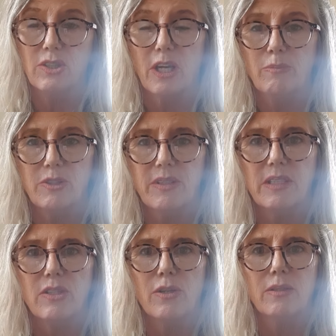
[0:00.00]
James
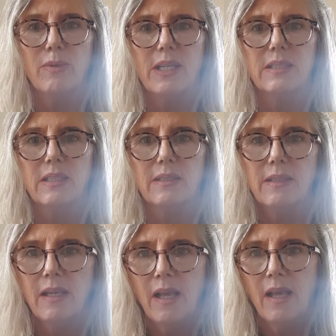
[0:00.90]
Theatre in
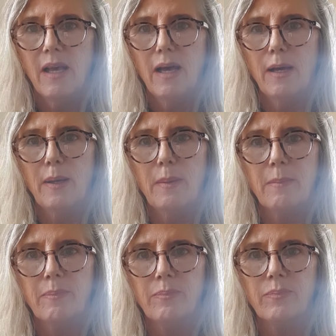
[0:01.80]
Wellington.
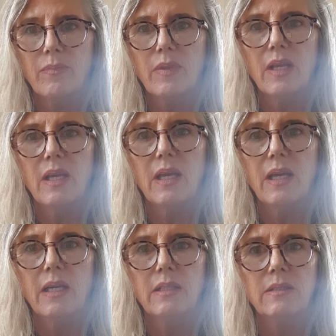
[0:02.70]
And
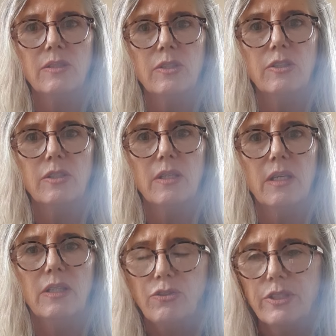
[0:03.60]

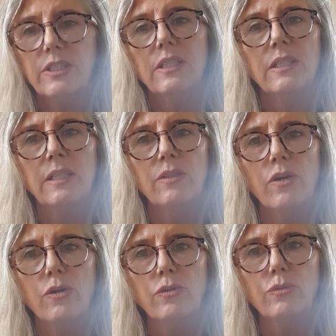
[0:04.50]
interestingly,
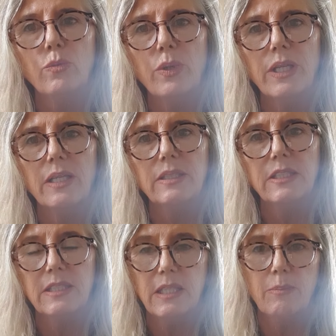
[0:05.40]
though, when I
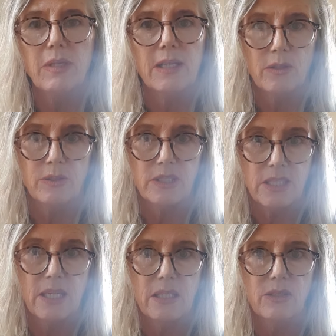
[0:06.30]
stepped out on the
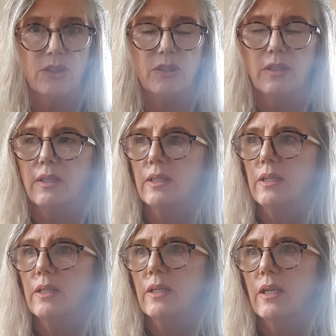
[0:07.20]
stage,
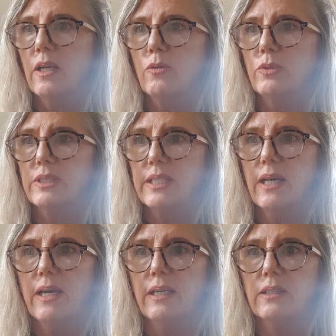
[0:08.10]
it was
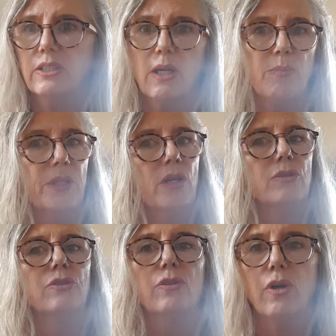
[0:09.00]
like something
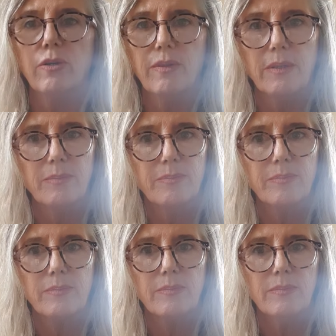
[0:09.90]
else took over.
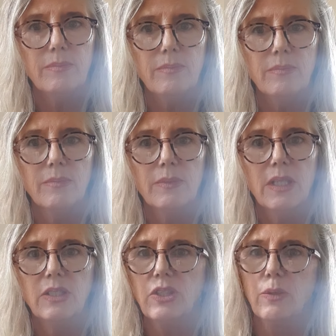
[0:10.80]

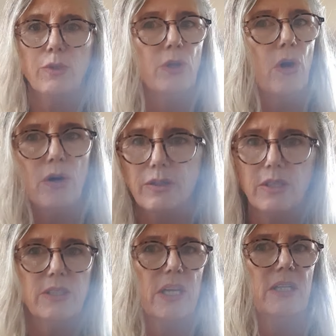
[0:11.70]
It's like we are on
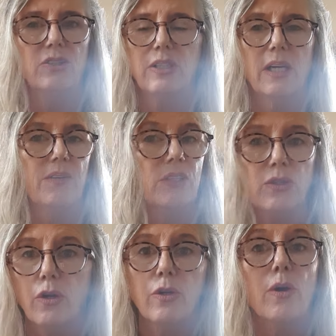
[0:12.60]
the stage now. There's
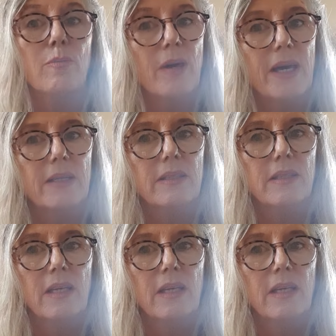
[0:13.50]
no going back.